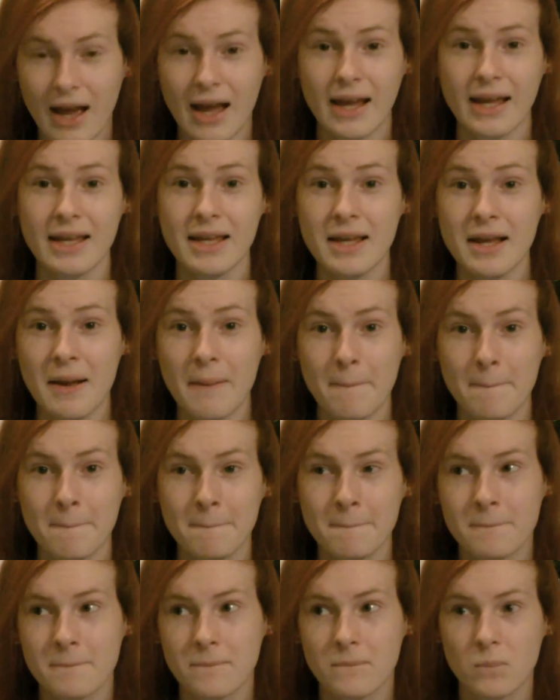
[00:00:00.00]
I
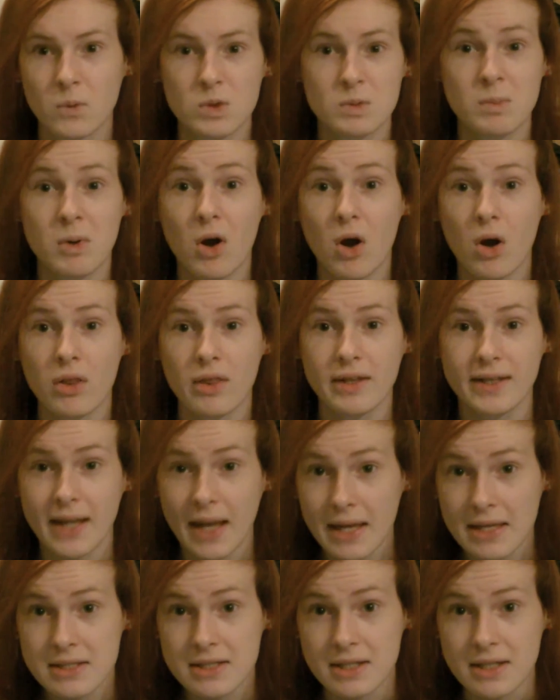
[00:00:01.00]
um, was put on the
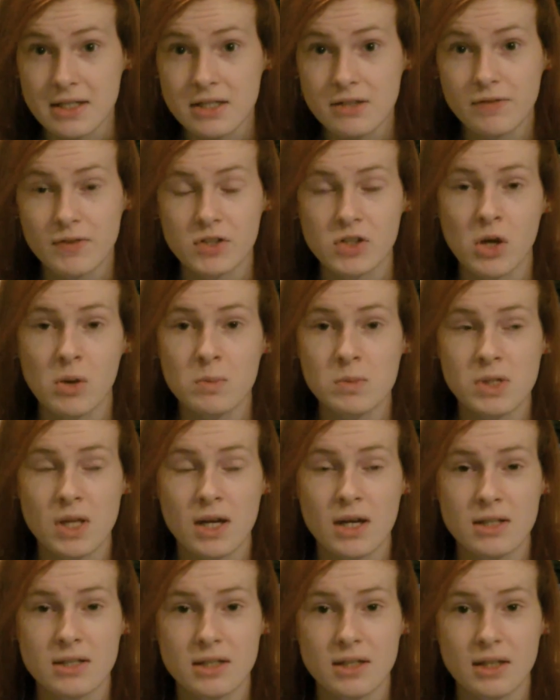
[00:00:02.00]
guest list for Tom
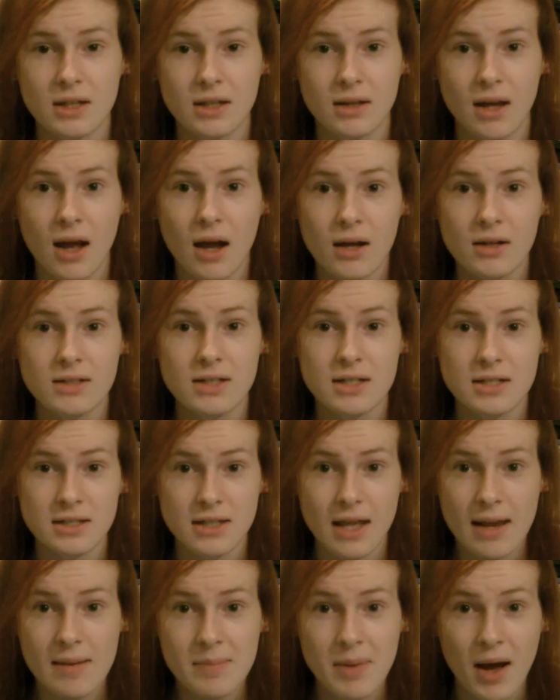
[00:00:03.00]
Scott's Art
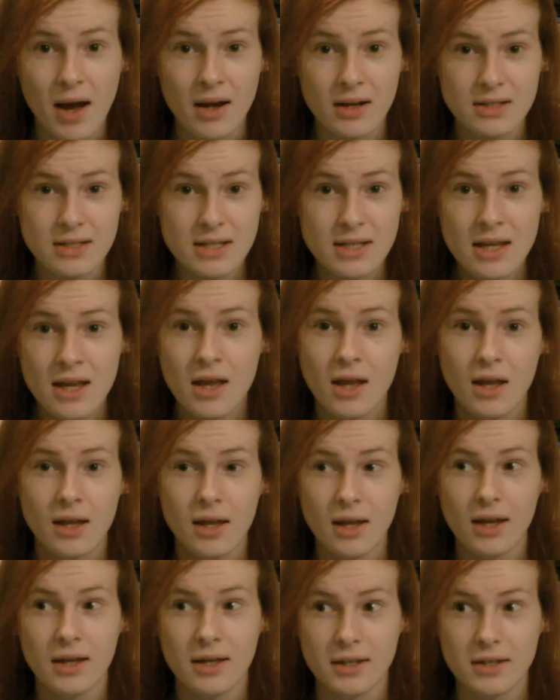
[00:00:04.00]
is Dead Party
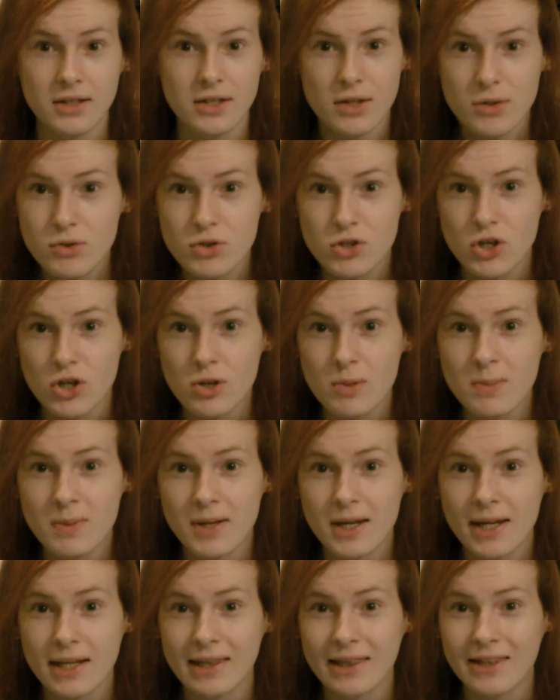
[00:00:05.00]
at
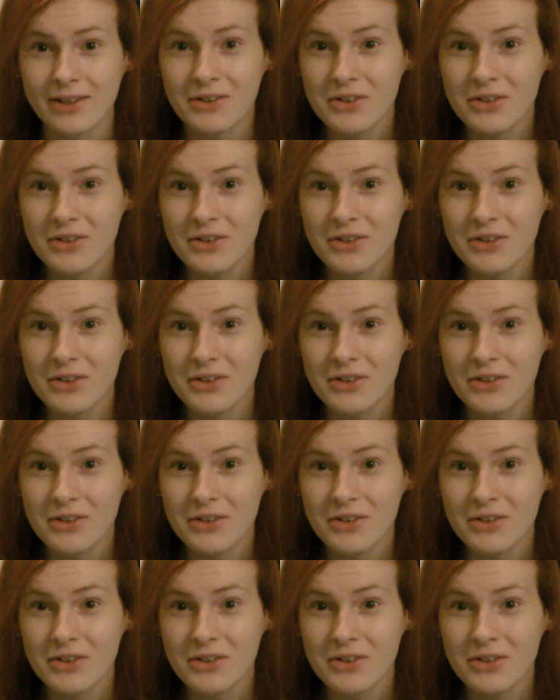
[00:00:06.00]
YouTube in